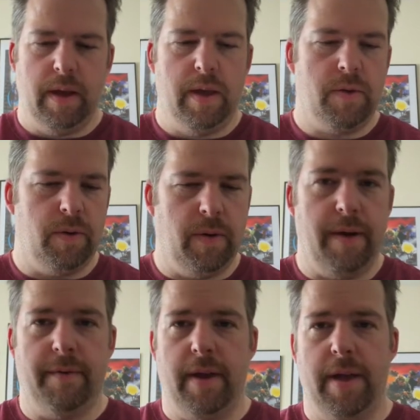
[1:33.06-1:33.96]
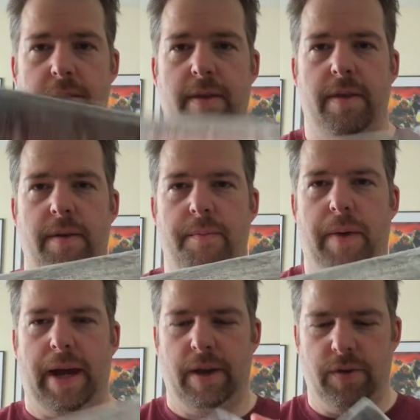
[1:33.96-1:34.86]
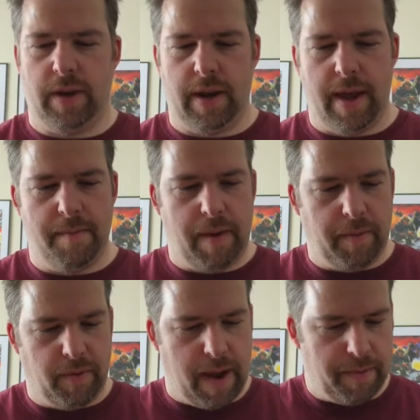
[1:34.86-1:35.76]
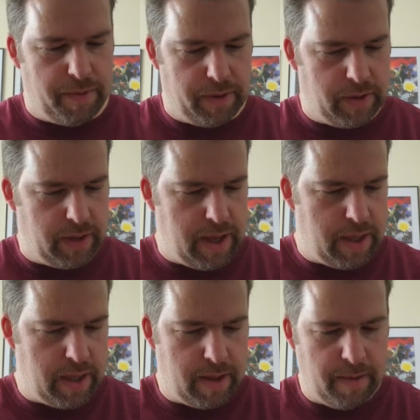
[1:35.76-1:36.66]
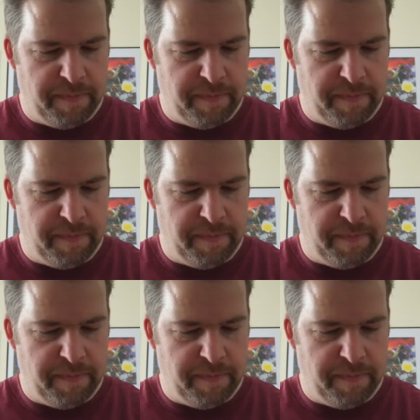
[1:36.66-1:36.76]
So it's packaged in bubble wrap, which is nice.